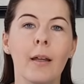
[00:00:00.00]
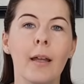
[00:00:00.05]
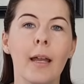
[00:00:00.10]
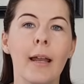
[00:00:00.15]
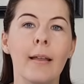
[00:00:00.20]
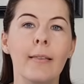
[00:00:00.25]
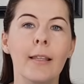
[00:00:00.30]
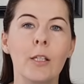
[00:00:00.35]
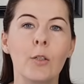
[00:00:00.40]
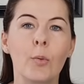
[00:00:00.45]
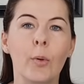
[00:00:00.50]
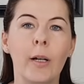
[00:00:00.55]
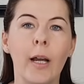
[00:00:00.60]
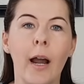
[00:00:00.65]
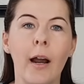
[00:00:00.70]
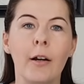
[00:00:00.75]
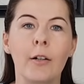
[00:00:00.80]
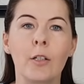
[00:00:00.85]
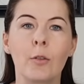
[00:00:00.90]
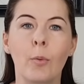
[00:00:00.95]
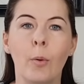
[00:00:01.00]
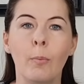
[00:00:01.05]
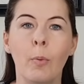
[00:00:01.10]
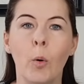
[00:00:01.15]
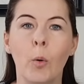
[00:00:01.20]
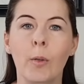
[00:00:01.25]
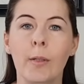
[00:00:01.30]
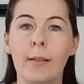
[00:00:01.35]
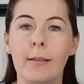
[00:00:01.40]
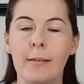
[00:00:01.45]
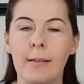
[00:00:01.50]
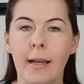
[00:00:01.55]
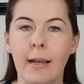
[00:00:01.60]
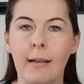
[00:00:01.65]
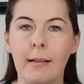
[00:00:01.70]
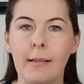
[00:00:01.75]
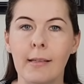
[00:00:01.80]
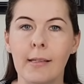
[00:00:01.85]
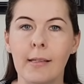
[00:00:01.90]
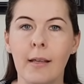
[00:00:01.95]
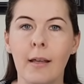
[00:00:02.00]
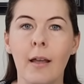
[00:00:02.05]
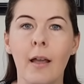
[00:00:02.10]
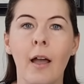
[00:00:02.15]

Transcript: In this regard, the report states,